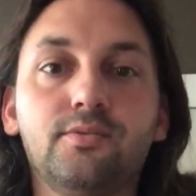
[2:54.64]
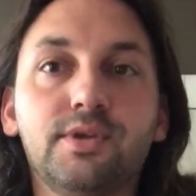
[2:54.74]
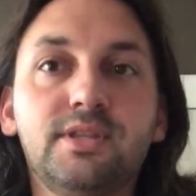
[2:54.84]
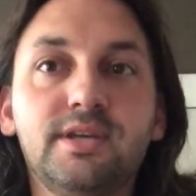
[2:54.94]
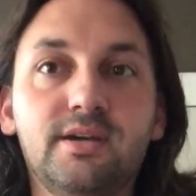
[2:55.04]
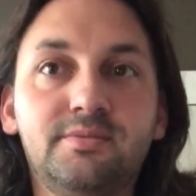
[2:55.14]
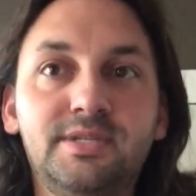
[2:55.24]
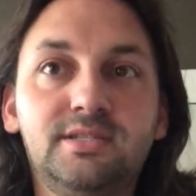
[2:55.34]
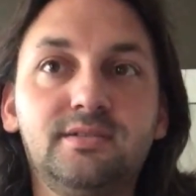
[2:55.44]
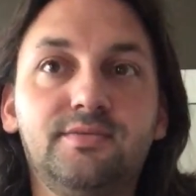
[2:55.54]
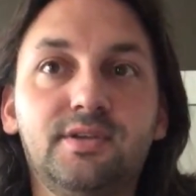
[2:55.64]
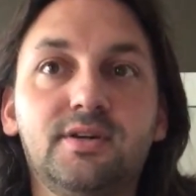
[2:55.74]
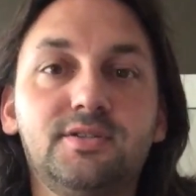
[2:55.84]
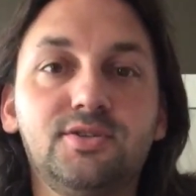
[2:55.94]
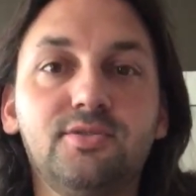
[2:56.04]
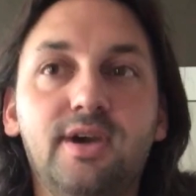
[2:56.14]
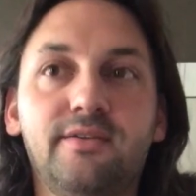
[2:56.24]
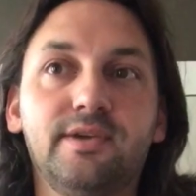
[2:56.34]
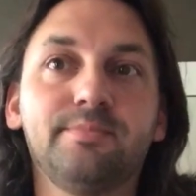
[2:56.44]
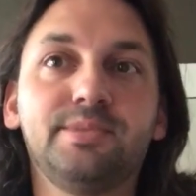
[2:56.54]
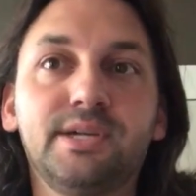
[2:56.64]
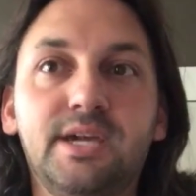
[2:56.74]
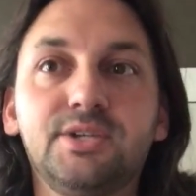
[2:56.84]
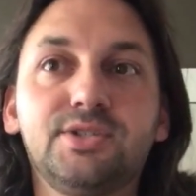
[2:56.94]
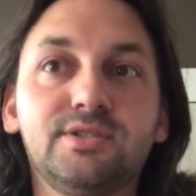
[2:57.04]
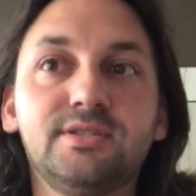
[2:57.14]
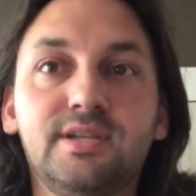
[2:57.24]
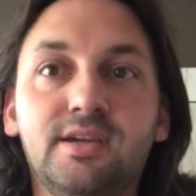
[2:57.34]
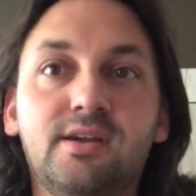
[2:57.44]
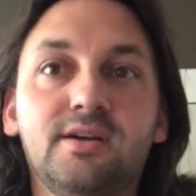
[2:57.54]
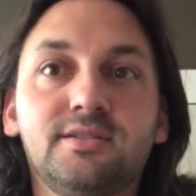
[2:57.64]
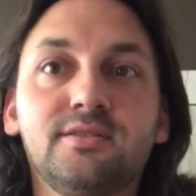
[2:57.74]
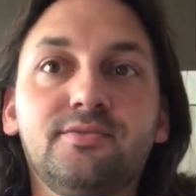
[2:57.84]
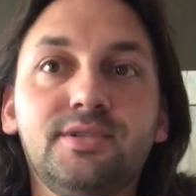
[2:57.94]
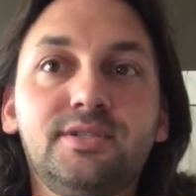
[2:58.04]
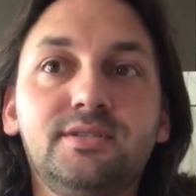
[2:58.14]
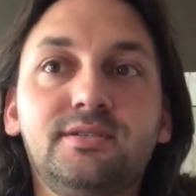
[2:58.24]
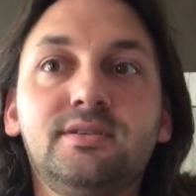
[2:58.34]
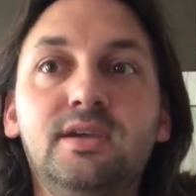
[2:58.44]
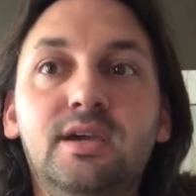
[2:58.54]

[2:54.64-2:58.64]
With the elements of thoughts, you have implications and consequences.